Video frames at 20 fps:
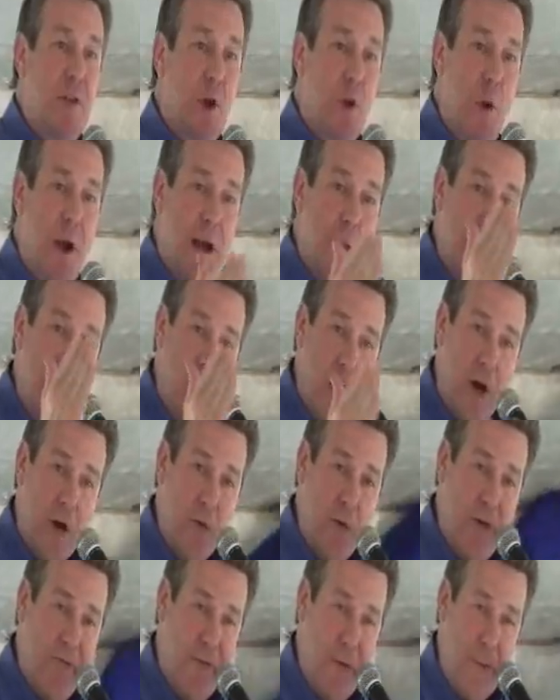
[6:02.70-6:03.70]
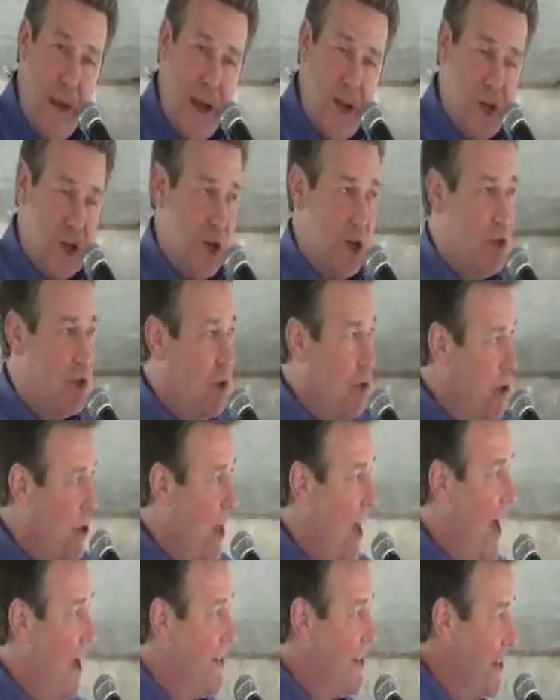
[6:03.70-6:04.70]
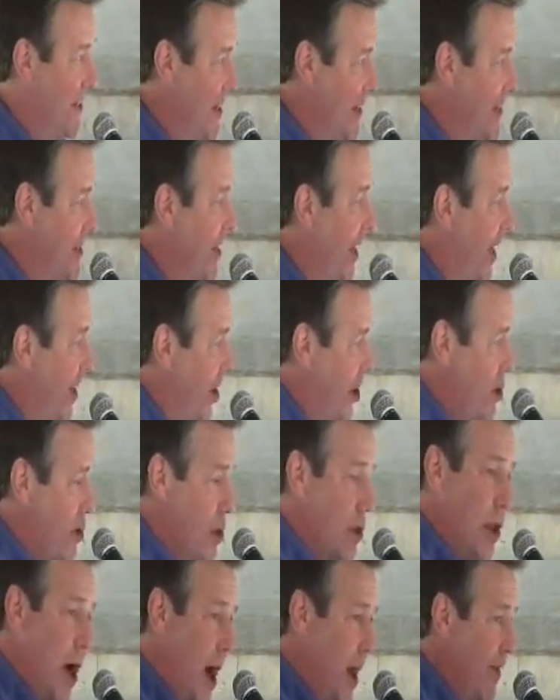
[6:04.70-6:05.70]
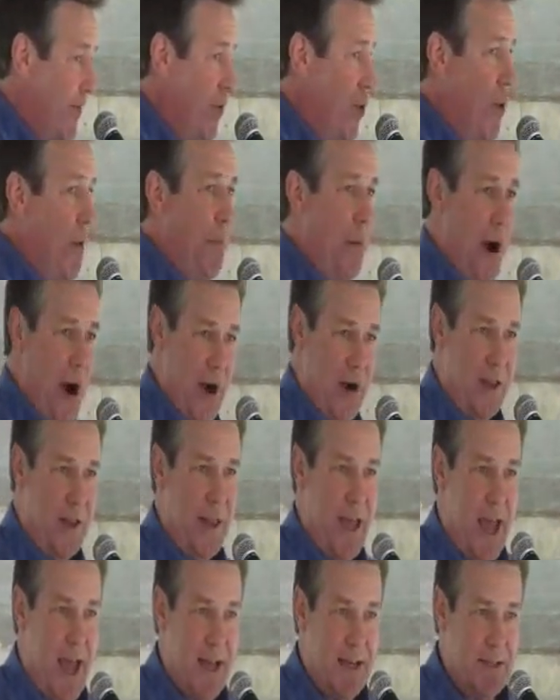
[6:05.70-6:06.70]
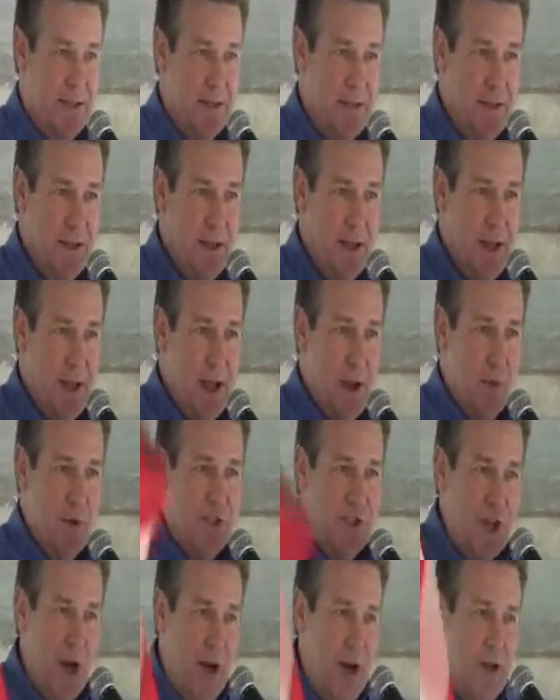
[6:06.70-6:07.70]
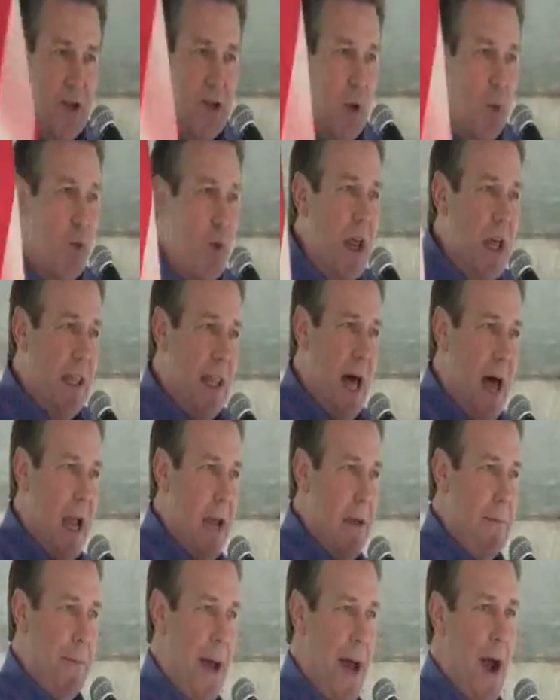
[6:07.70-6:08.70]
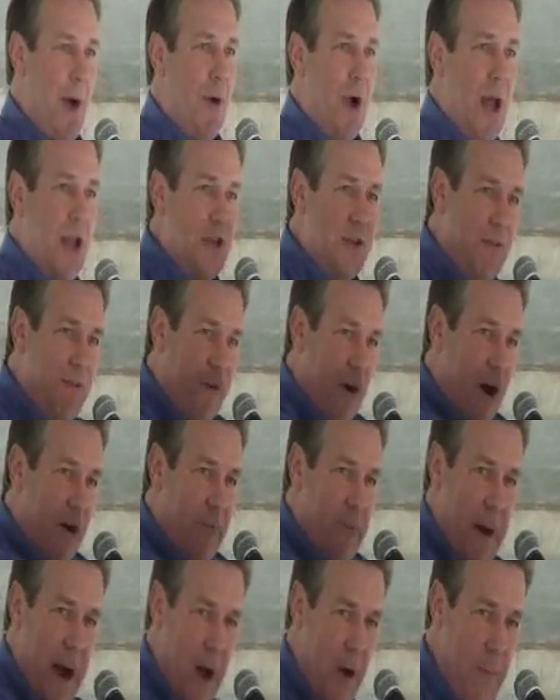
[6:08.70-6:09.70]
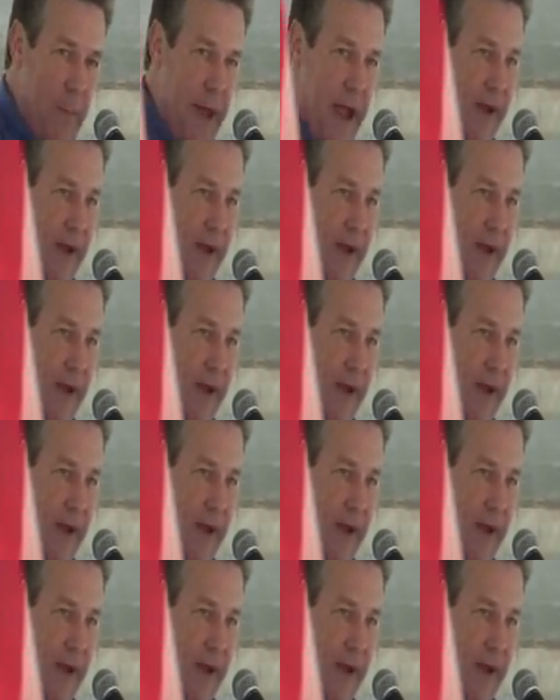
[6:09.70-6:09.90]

of the Great American Reformation in 2010, and a lot of you were part of that. We're starting to realign power and devolve power